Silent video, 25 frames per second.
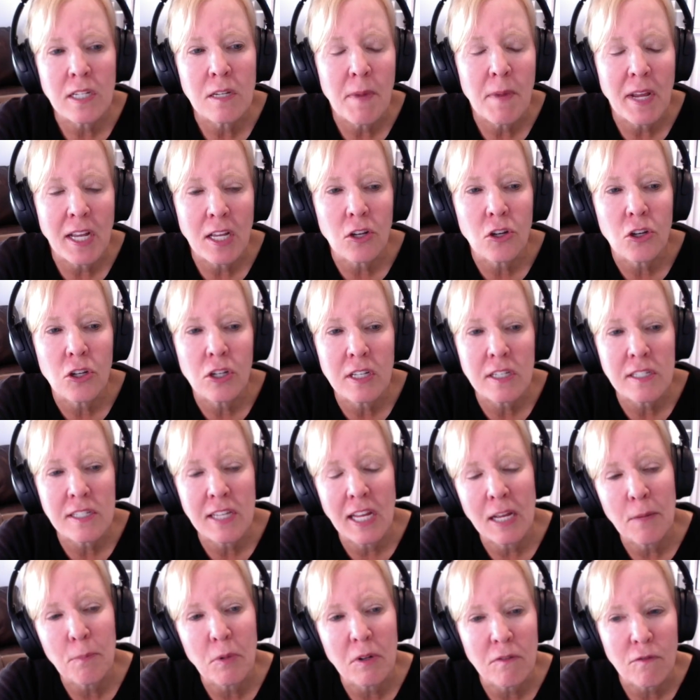to make a good
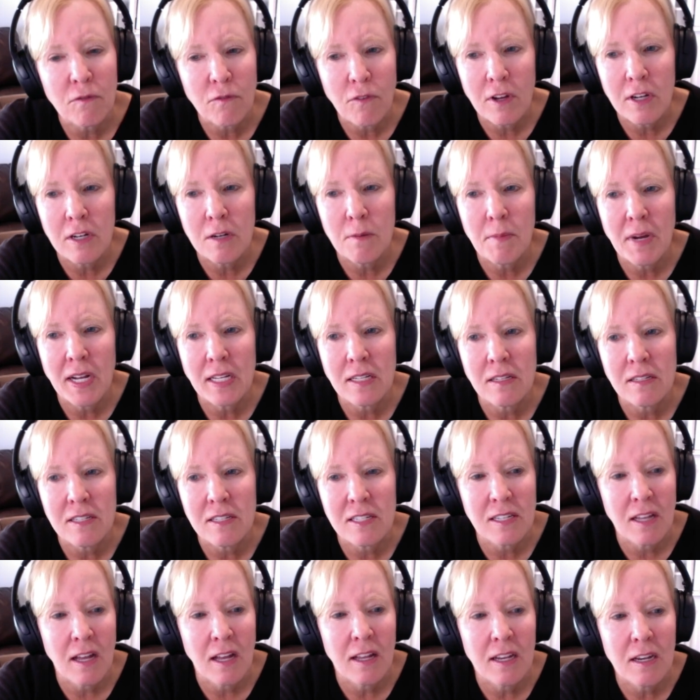example in front of my
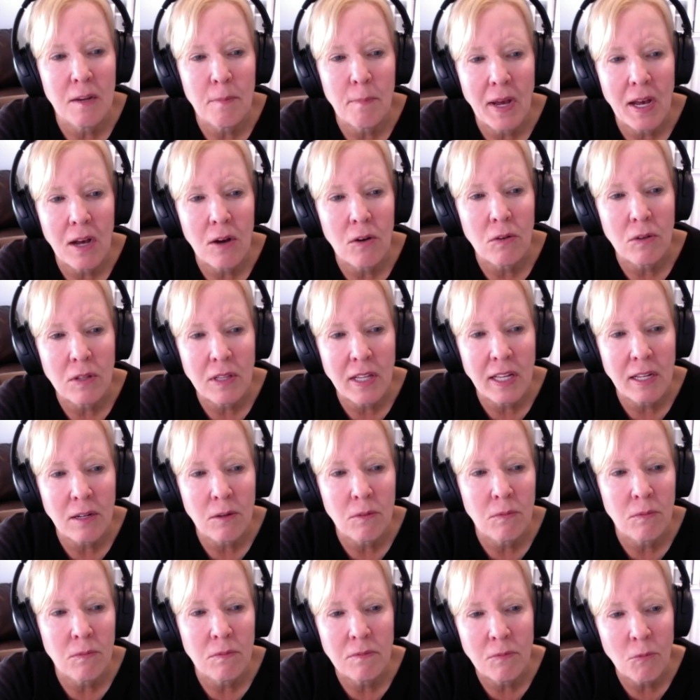son about like
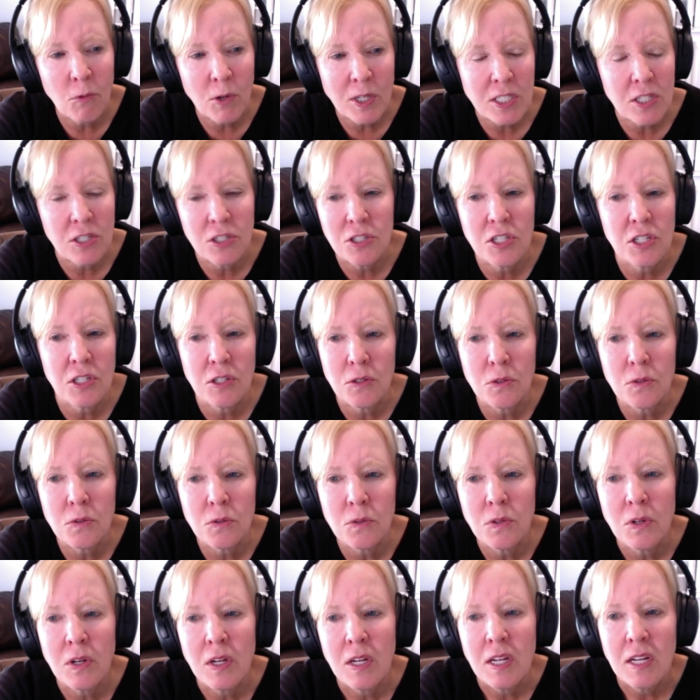what to do.
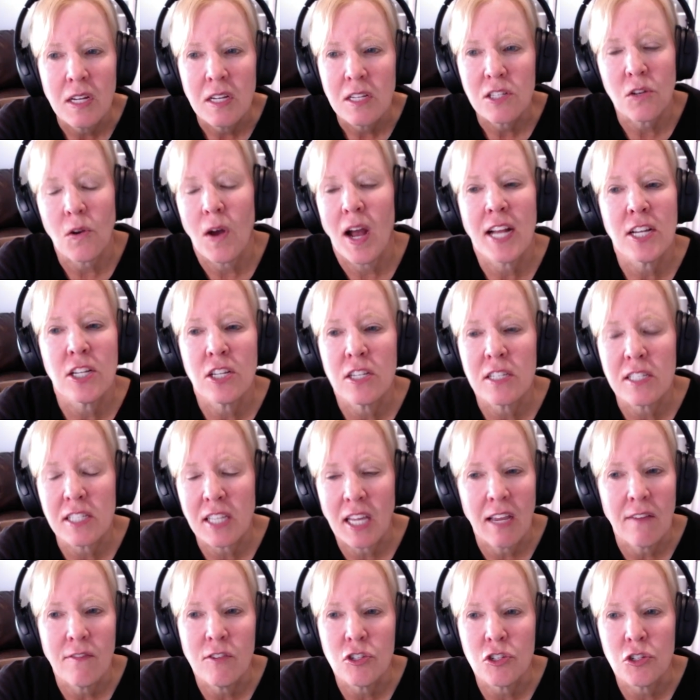So I just
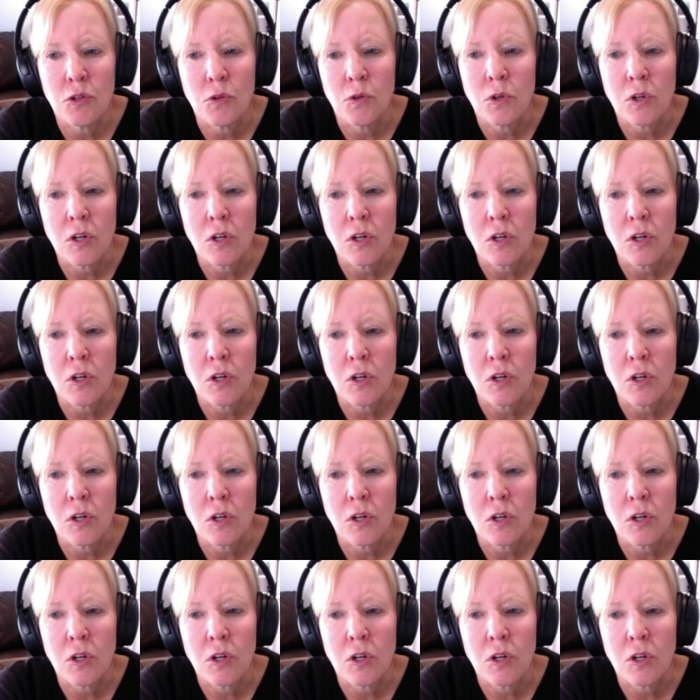gave it to her.